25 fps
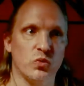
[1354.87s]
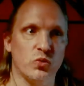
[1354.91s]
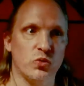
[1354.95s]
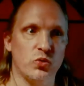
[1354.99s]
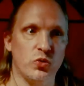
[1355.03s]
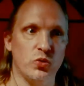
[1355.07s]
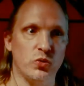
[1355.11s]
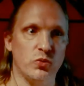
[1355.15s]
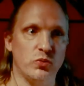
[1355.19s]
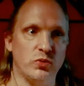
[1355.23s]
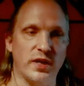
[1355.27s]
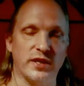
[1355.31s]

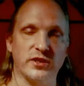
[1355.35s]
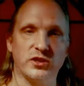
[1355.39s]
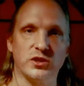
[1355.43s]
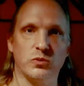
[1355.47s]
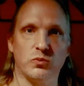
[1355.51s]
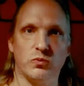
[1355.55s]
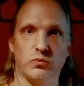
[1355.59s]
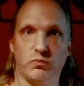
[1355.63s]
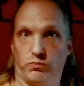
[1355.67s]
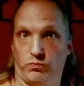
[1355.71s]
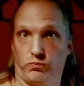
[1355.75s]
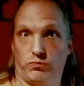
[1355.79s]
who doesn't
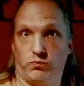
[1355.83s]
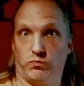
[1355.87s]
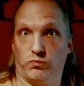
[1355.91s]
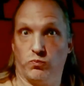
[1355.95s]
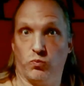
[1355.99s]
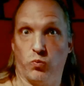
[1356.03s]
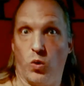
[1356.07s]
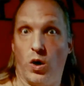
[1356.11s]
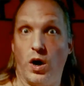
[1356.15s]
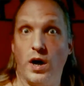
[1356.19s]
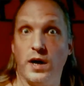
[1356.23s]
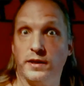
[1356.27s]

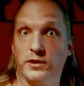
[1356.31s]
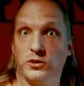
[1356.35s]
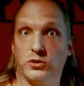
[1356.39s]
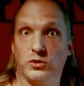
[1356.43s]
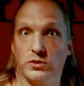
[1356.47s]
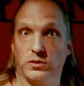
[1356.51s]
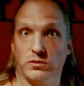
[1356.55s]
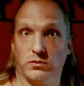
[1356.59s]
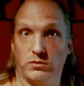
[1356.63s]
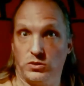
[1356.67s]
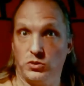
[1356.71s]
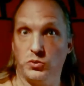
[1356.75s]
want
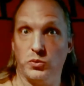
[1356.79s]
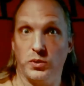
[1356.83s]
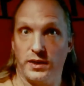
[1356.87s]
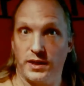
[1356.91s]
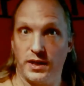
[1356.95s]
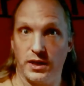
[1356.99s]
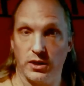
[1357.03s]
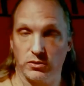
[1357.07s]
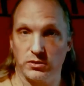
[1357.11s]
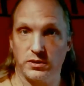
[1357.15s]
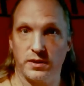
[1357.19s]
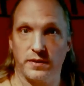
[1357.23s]
to
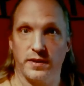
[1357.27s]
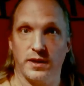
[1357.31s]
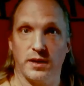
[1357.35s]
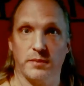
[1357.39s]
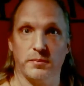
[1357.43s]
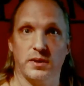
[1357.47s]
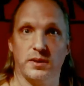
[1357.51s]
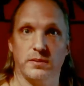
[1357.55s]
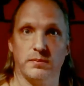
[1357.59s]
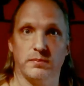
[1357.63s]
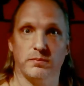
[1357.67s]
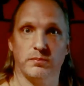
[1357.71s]
adhere to them,